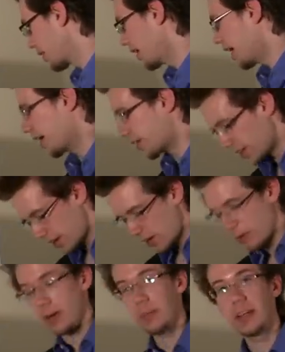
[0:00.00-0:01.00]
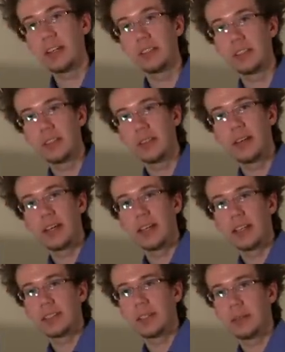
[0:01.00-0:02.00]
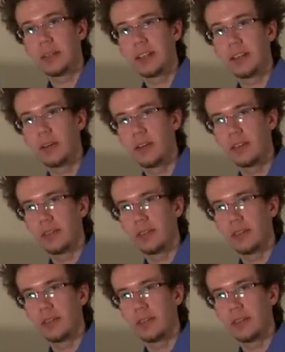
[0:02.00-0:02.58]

Now, what I'm going to do is I'm going to